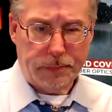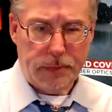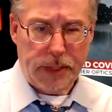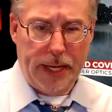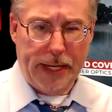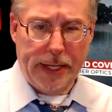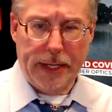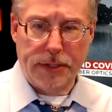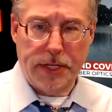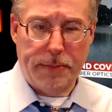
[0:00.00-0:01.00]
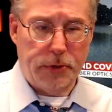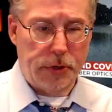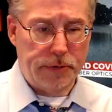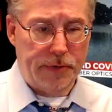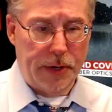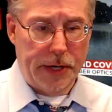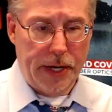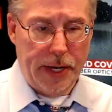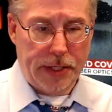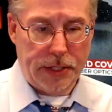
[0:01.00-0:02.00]
And again, temperatures very
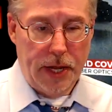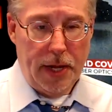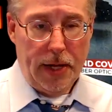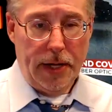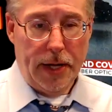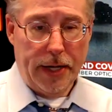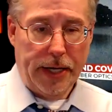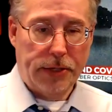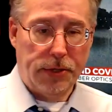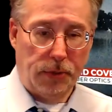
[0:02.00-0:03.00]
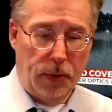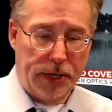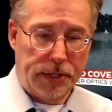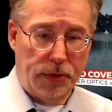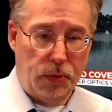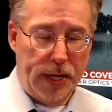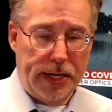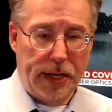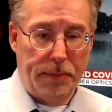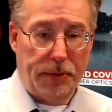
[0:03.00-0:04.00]
nice into the rest of the
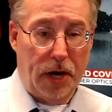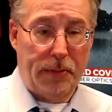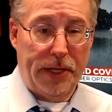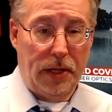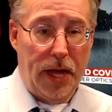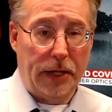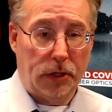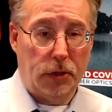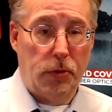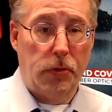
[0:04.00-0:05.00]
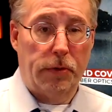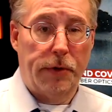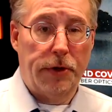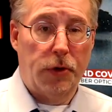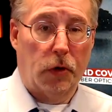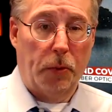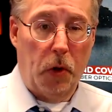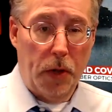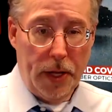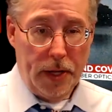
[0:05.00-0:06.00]
weekend. Probably a lot cooler than normal
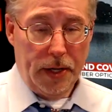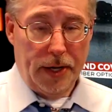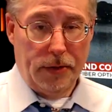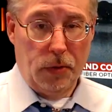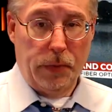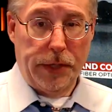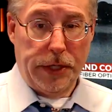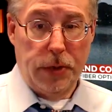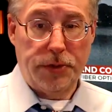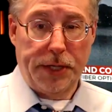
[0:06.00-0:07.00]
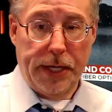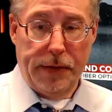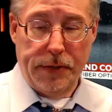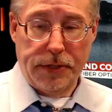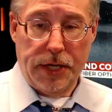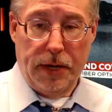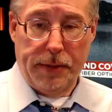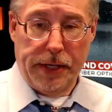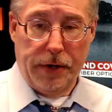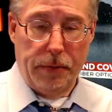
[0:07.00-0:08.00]
than what we usually get at this time of the
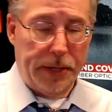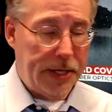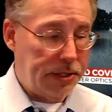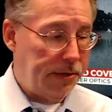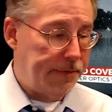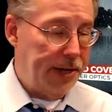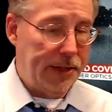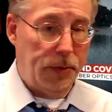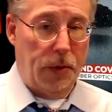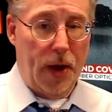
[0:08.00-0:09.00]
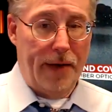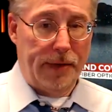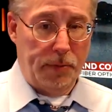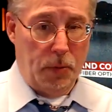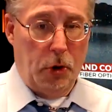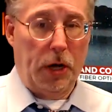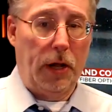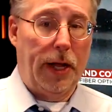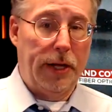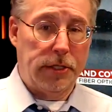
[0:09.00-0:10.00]
year because of the fact that we're having more
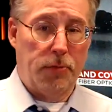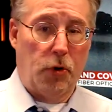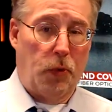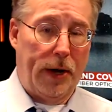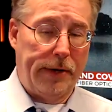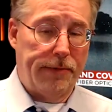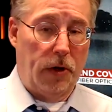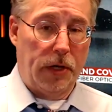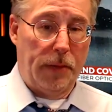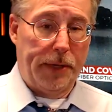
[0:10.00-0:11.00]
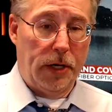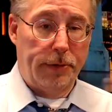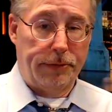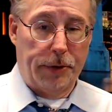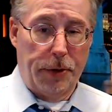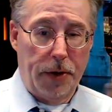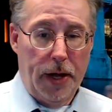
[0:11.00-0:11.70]
clouds and more rainfall coming on through,